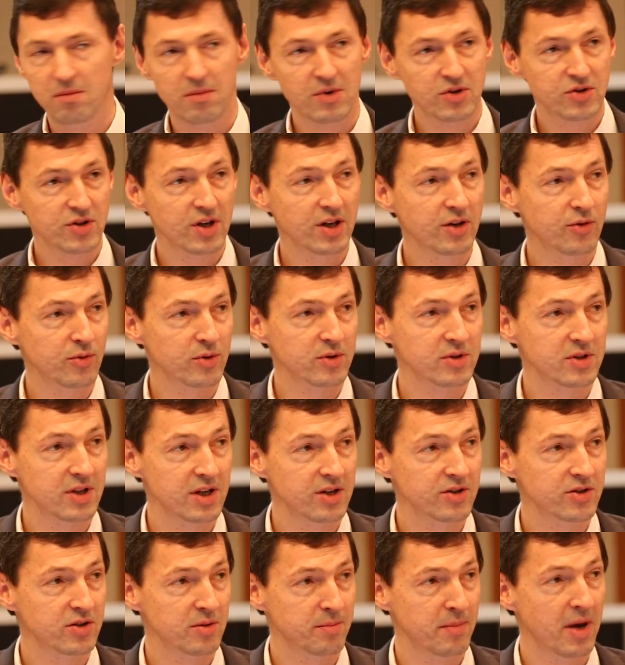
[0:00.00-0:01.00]
machine
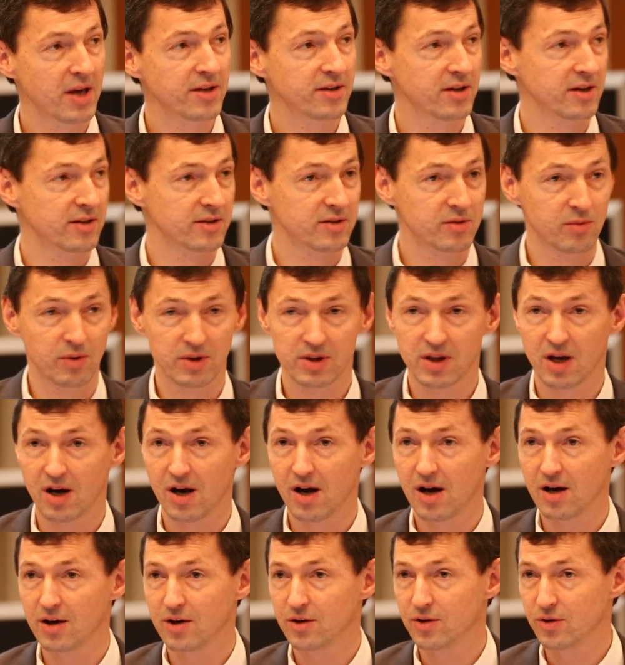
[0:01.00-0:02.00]
translation methods, what
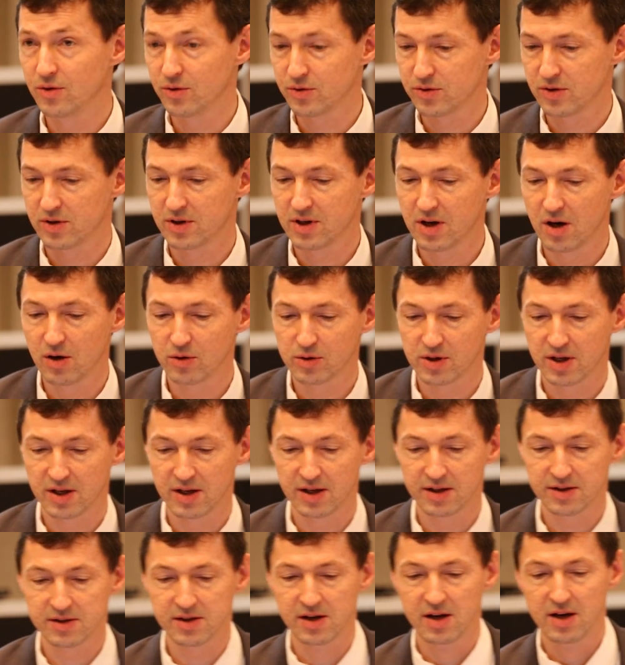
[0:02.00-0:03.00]
are used
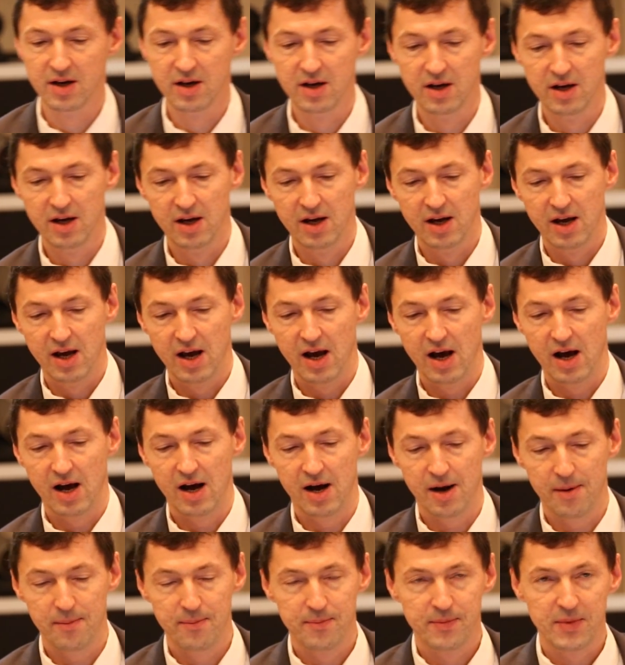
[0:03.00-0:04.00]
nowadays,
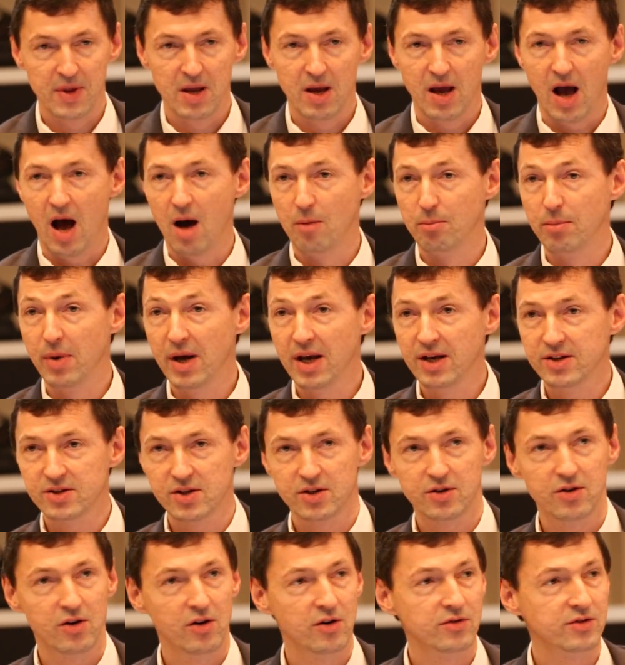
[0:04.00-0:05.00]
are
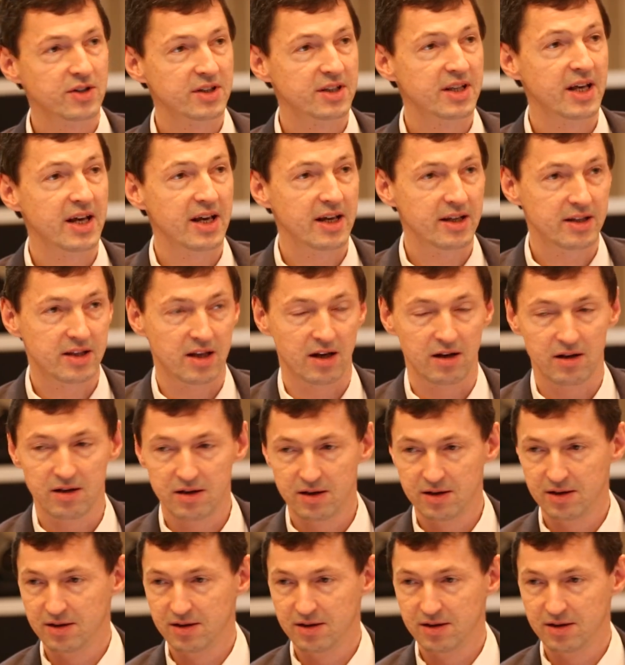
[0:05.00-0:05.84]
based on the data.